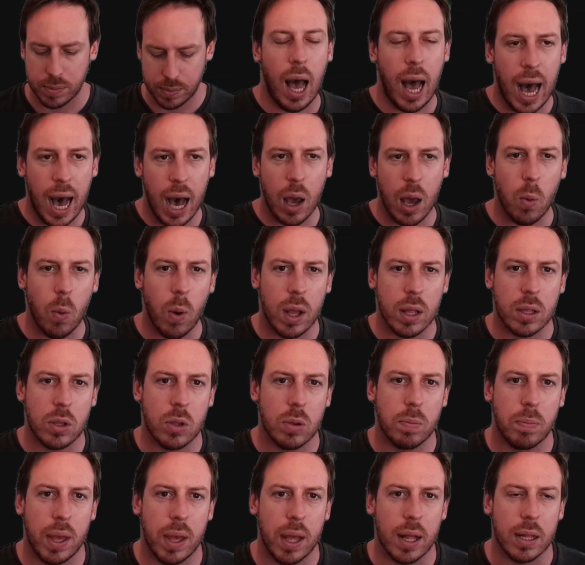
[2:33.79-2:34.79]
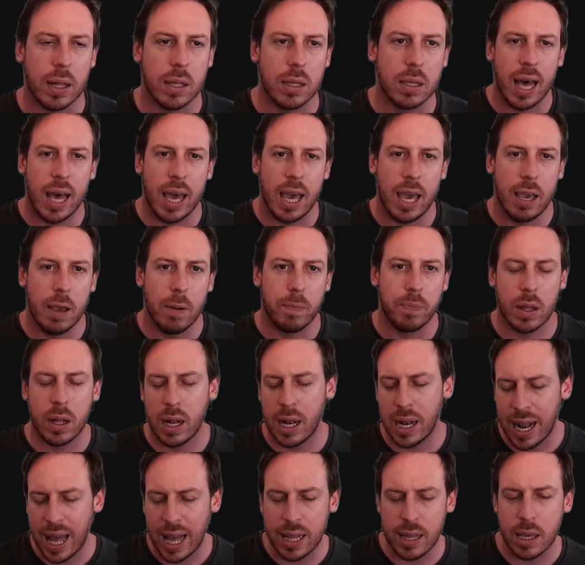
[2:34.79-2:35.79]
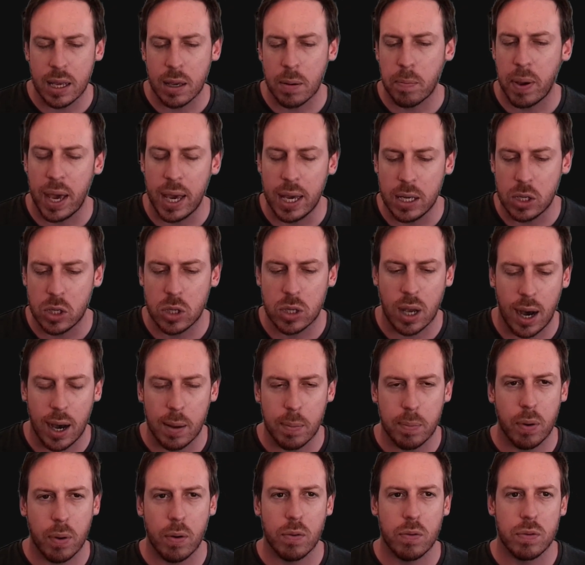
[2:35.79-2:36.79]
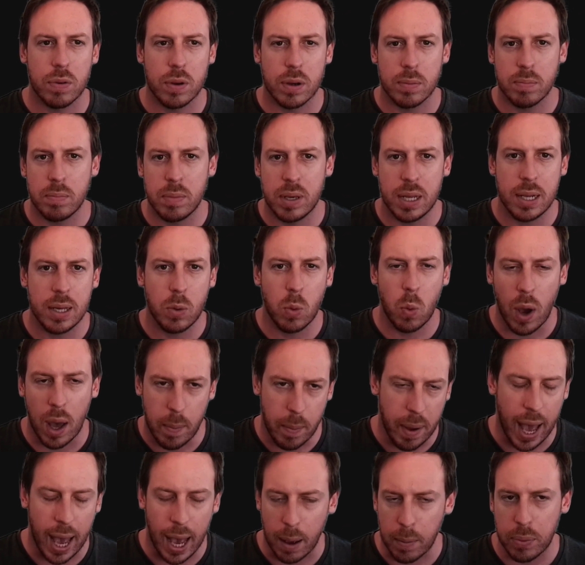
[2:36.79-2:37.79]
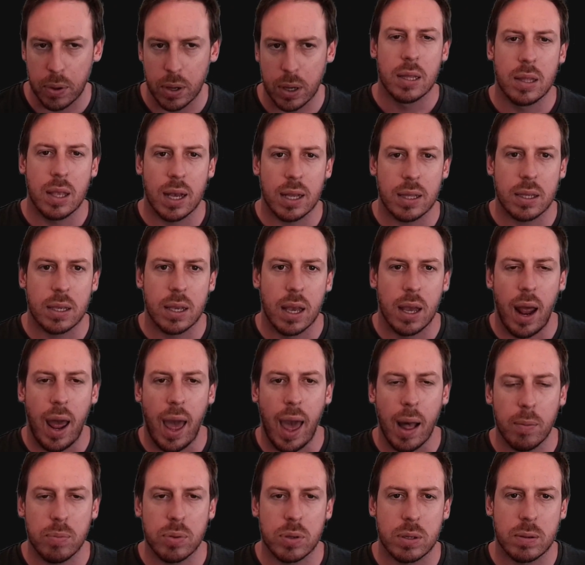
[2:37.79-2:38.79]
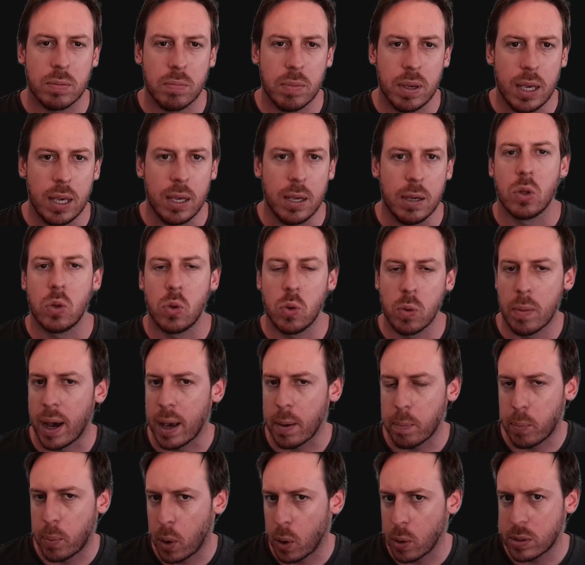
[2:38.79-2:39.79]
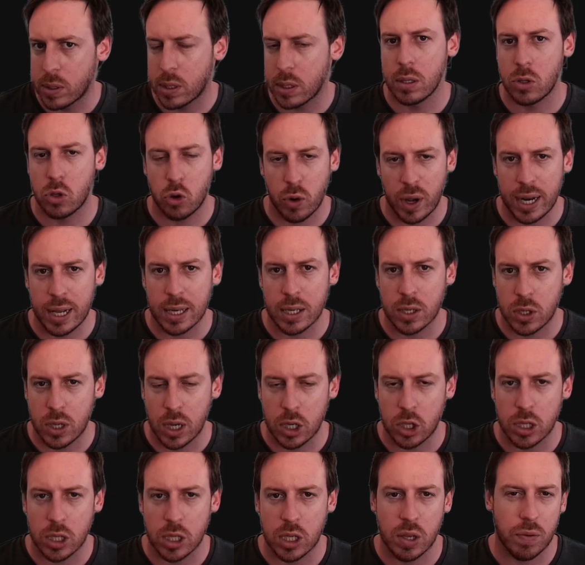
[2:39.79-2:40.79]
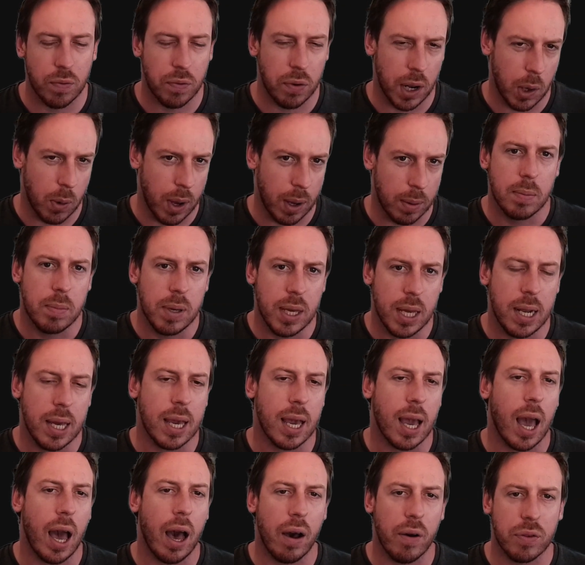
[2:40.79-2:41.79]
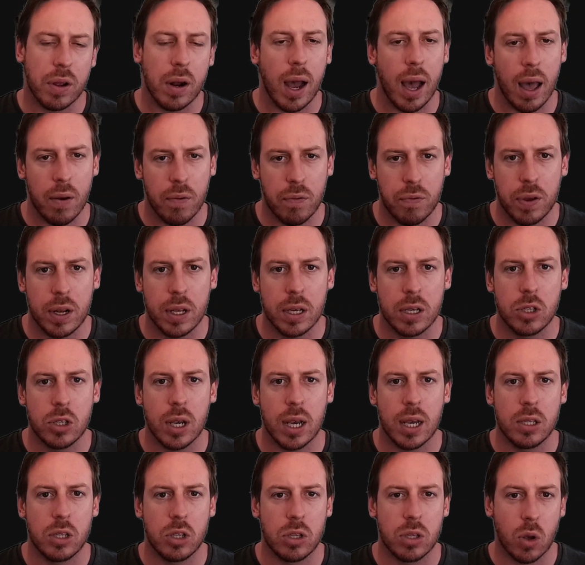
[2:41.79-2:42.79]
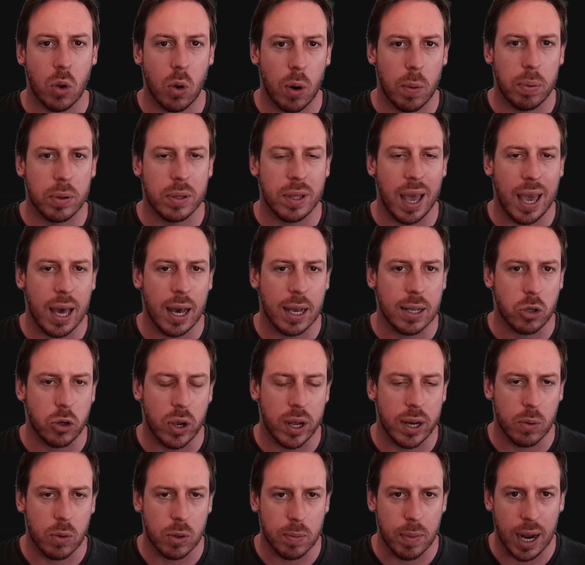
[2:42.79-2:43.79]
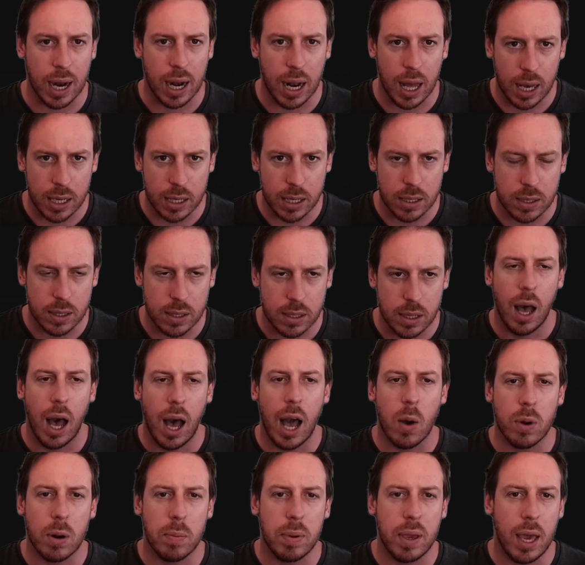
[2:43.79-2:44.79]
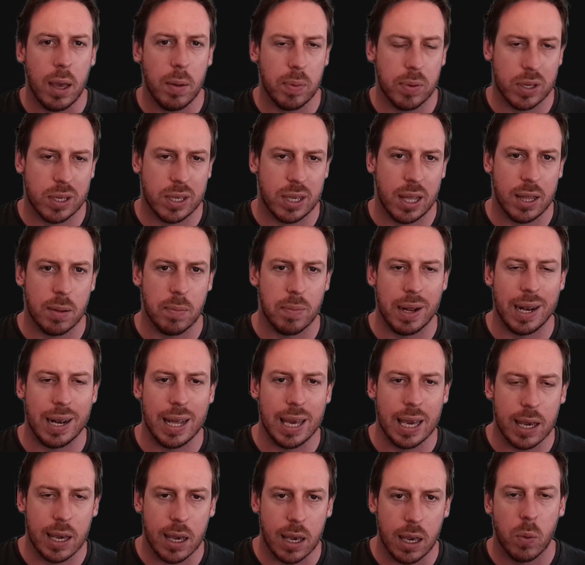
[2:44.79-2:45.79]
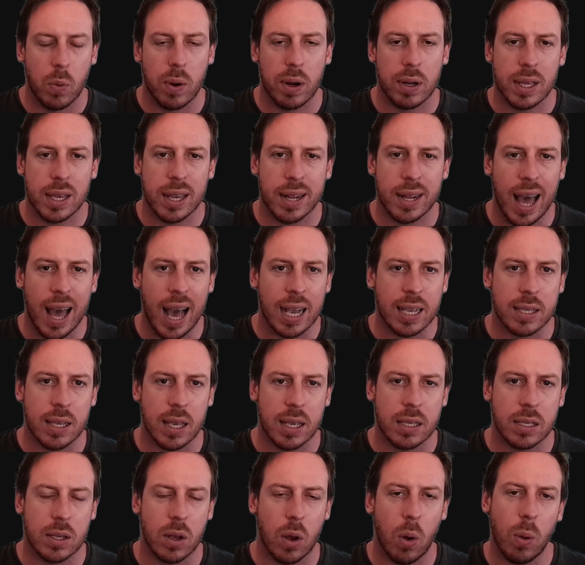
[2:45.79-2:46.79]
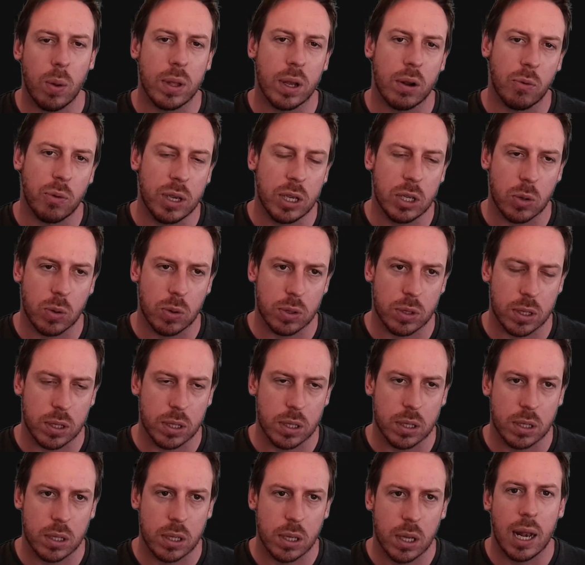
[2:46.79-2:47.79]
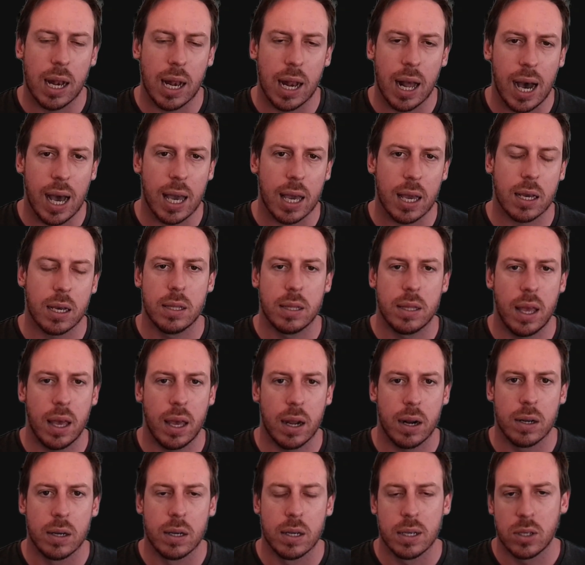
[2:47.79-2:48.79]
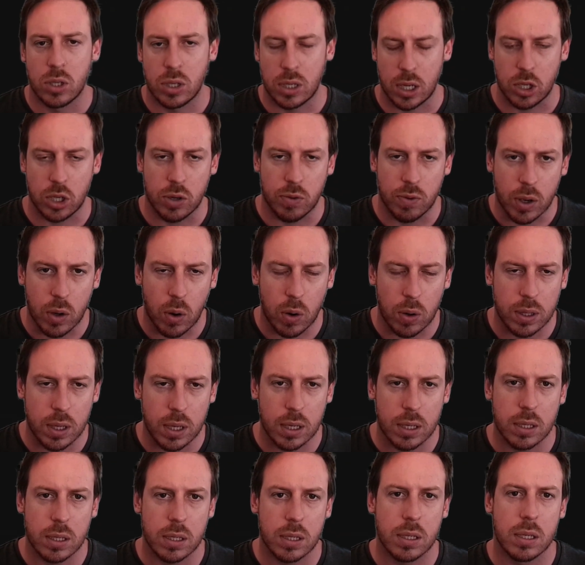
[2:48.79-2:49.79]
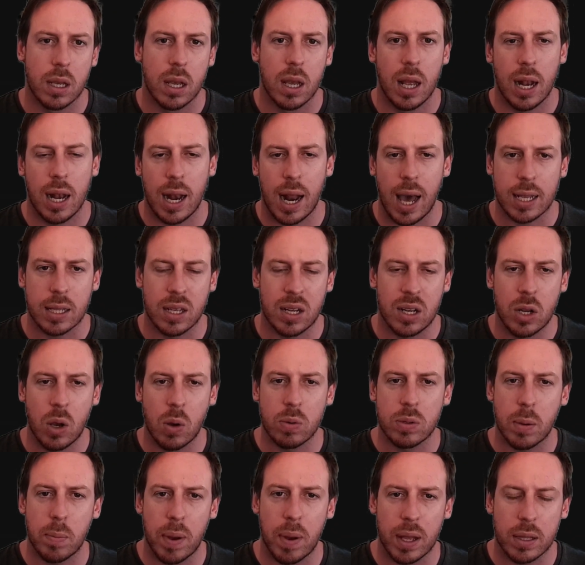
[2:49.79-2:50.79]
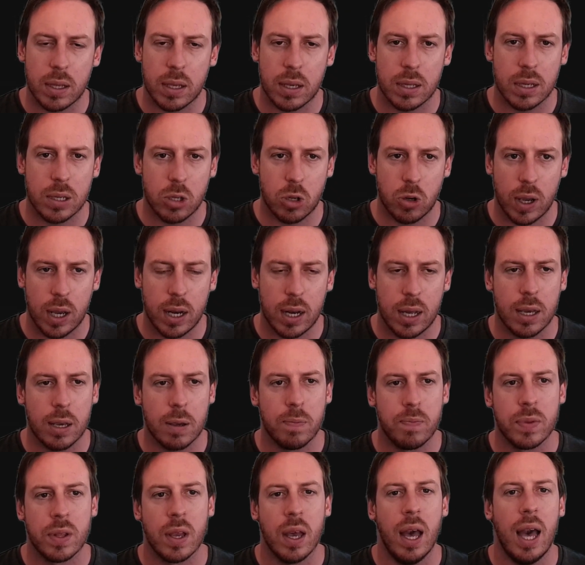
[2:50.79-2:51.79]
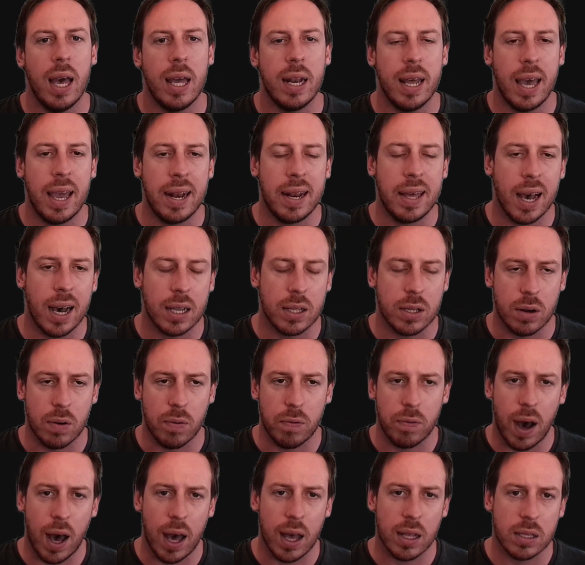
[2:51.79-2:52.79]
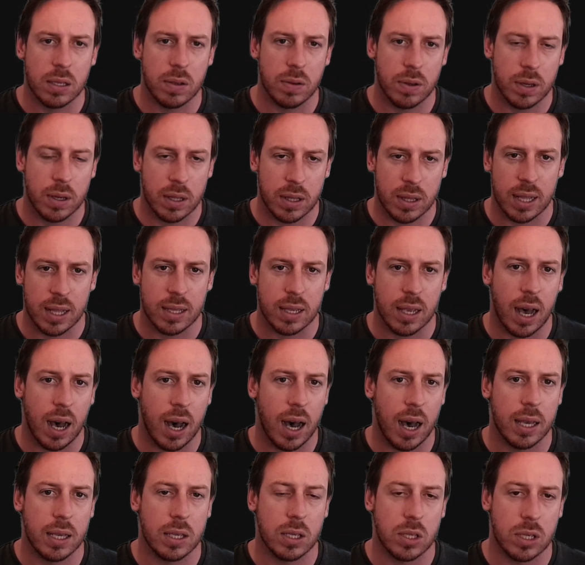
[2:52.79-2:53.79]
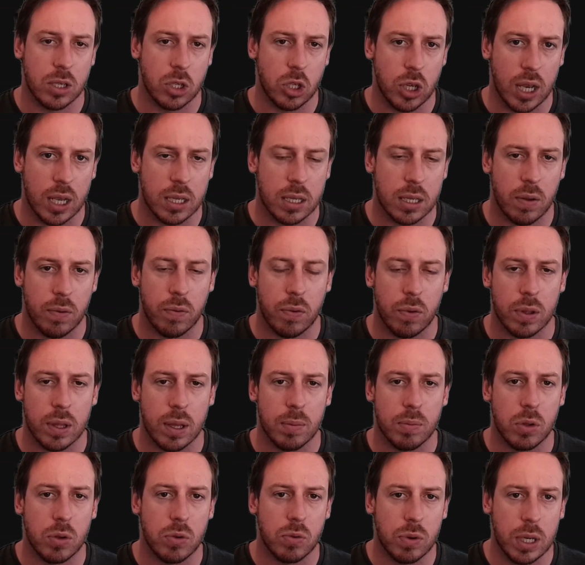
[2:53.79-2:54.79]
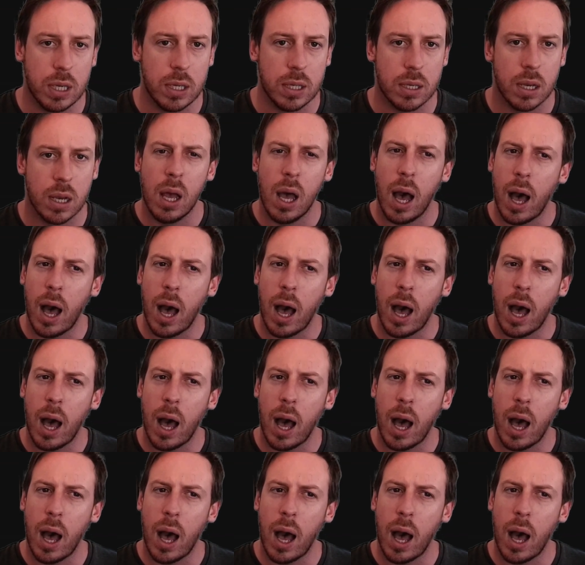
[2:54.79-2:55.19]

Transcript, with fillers: I want to build a landing page type of mini web app that helps me do my post training sessions follow up. Meaning, after I have finished a corporate AI training with my clients, I want to be able to send them a link where they can access all their resources, like their session recordings, like the notes about the training, and any other files that I suggest for them to read.